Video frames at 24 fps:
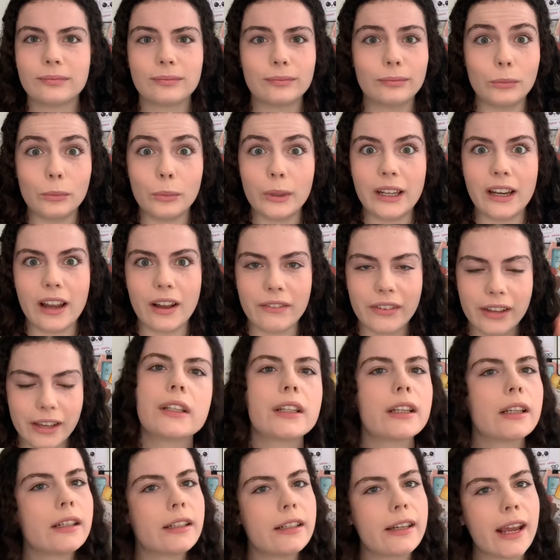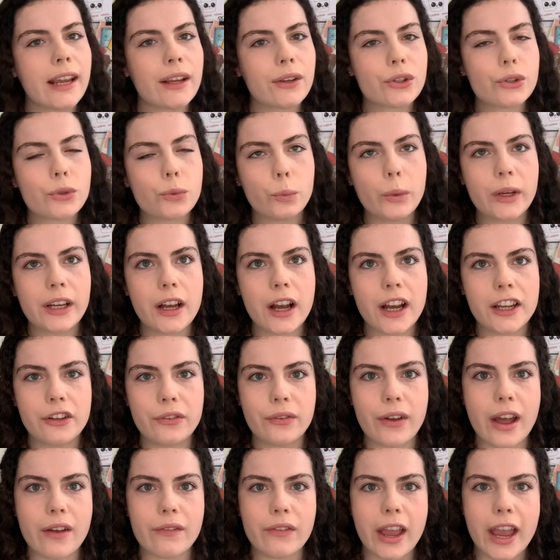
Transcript: We love it. Next, we kind of have